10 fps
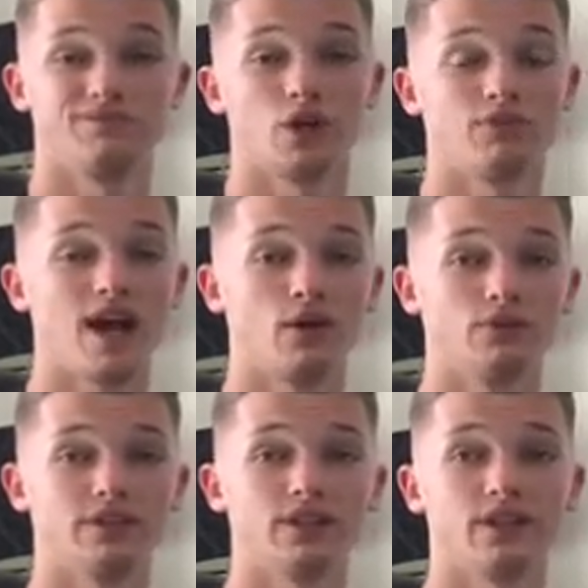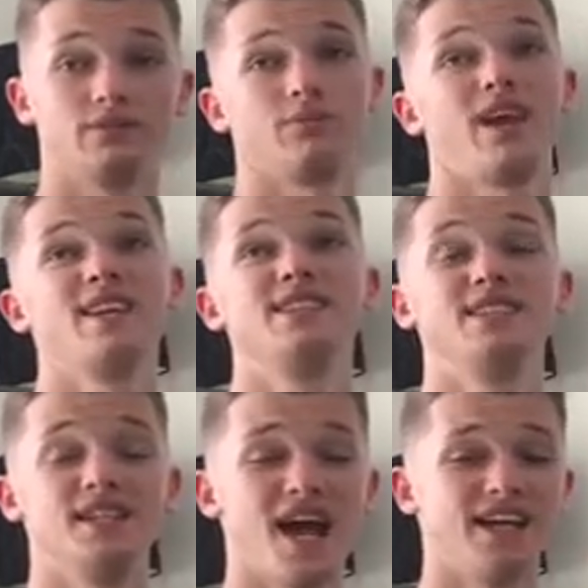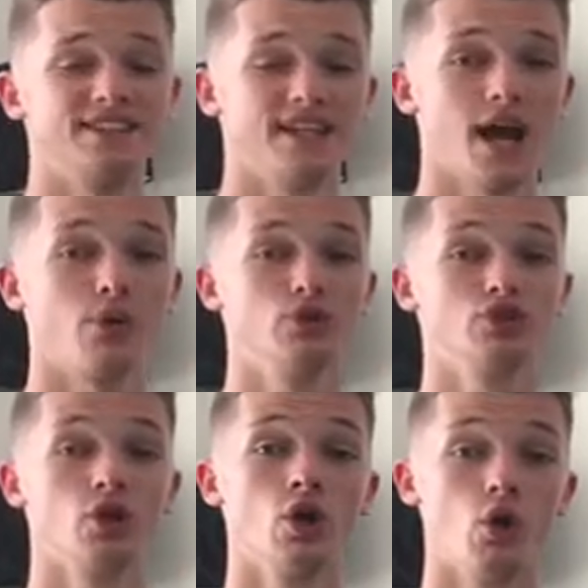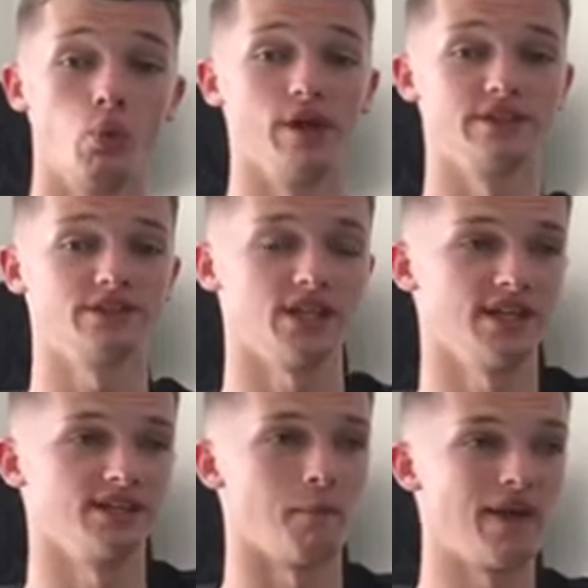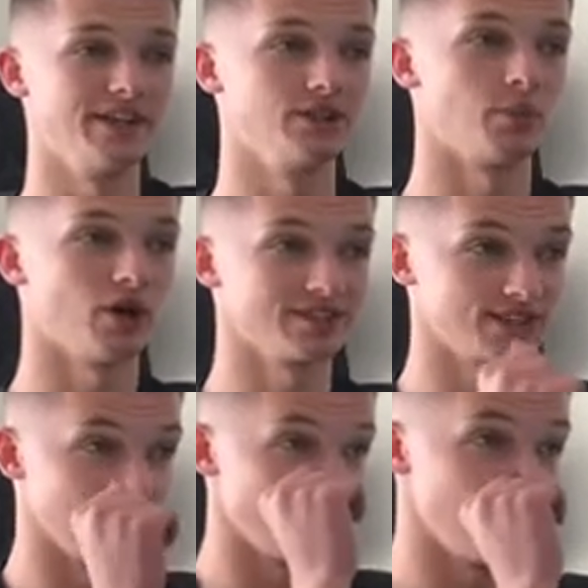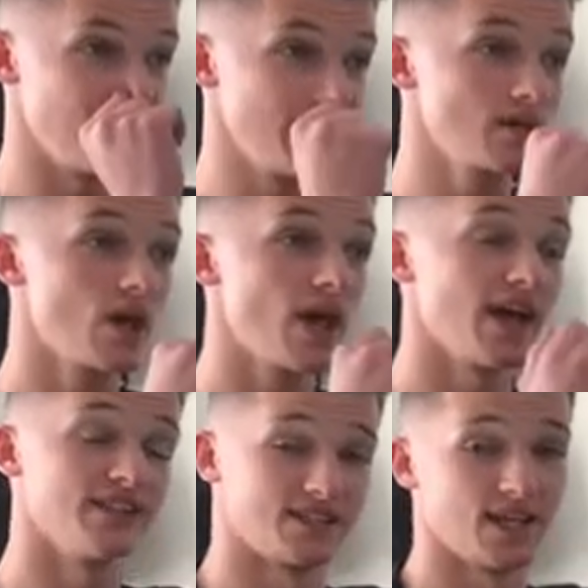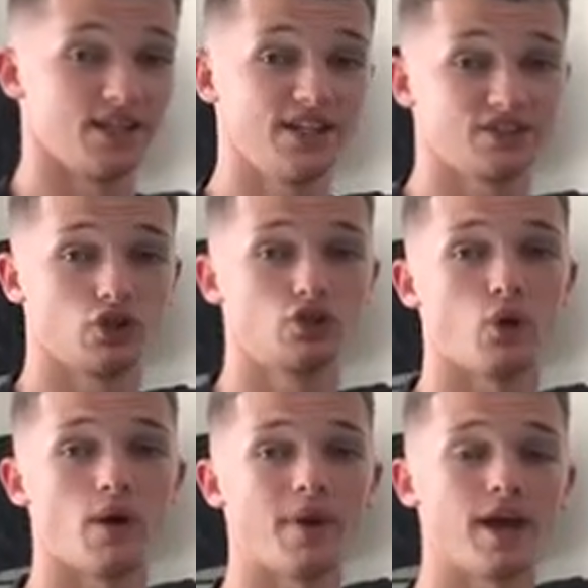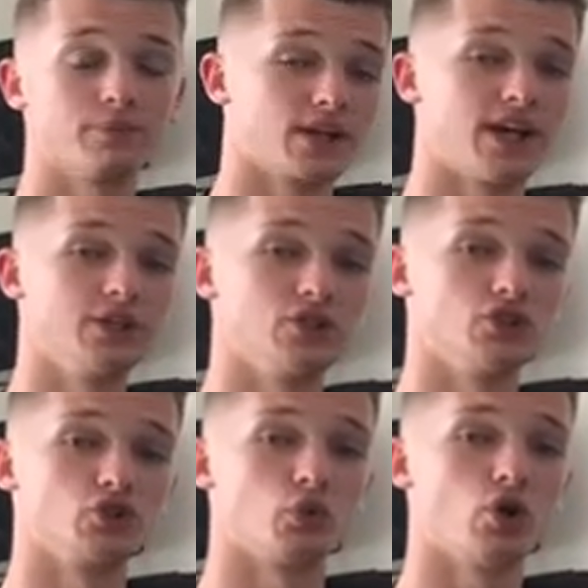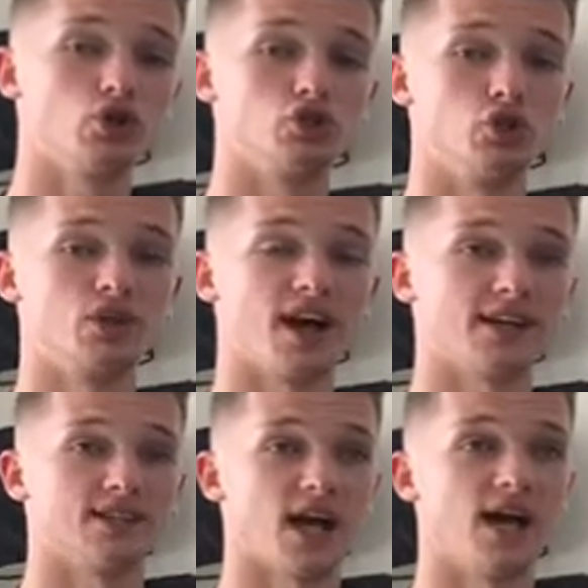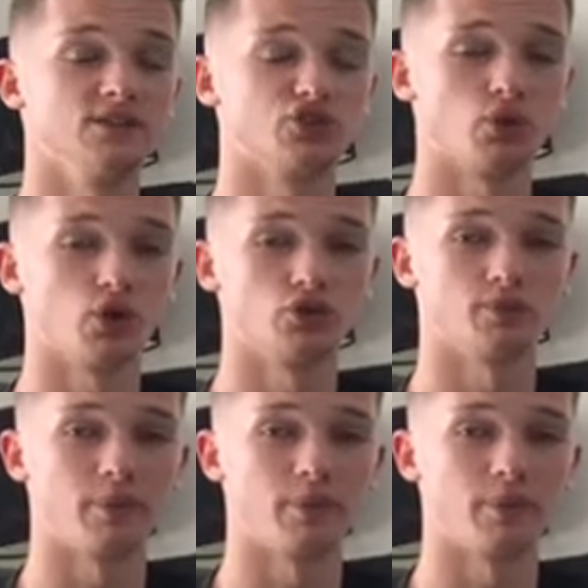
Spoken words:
around 80-90 hours, which is a major positive for me, as then this can go on my application towards UCAS and towards